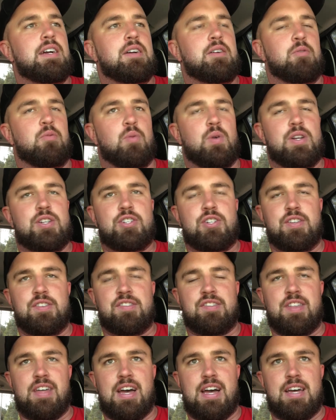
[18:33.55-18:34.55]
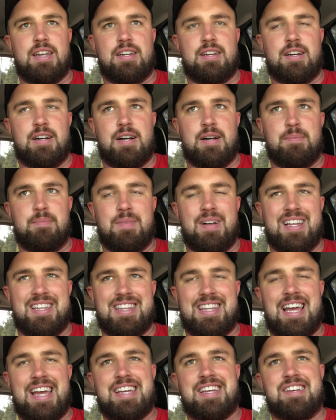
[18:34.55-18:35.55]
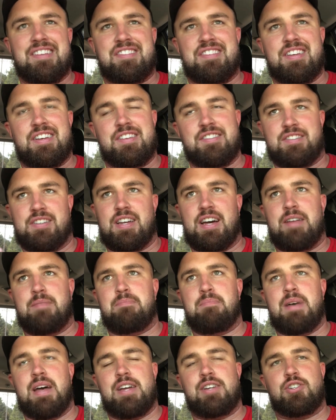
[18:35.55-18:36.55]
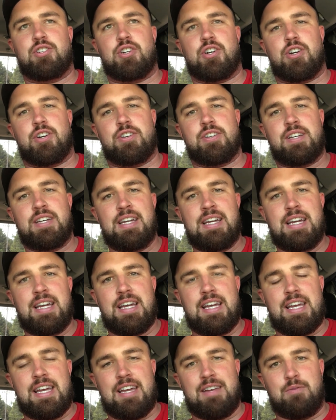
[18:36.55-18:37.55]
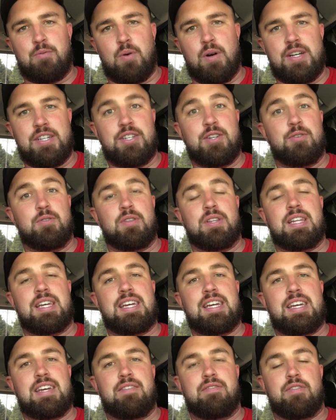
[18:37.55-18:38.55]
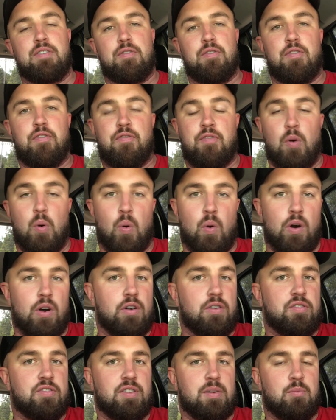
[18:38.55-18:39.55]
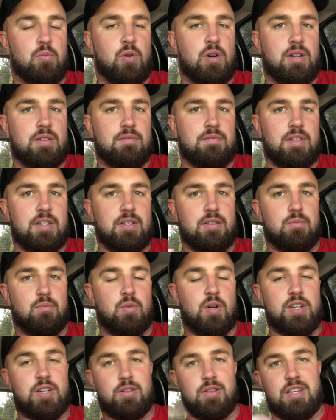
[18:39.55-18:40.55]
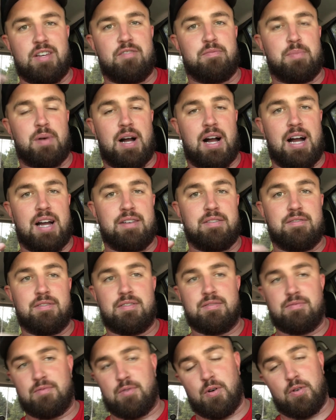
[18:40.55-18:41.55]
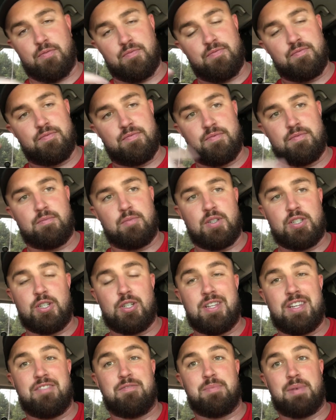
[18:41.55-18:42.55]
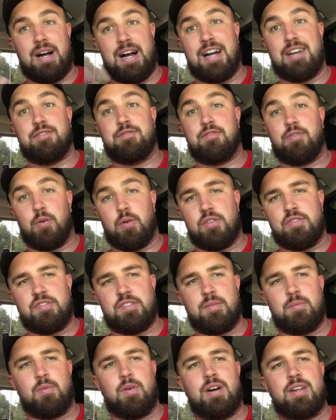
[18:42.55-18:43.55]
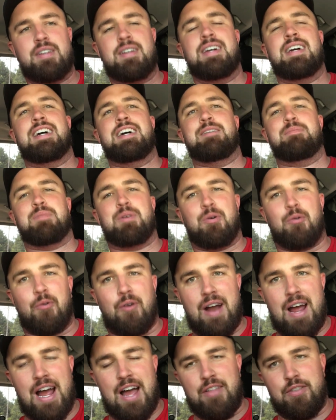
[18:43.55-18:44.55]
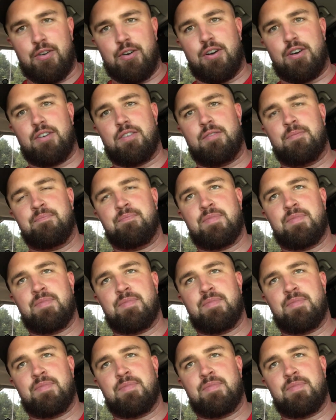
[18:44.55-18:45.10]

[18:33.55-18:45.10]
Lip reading: which is that a legacy is not measured in what you leave for someone, what you leave behind or what you leave behind for someone, but rather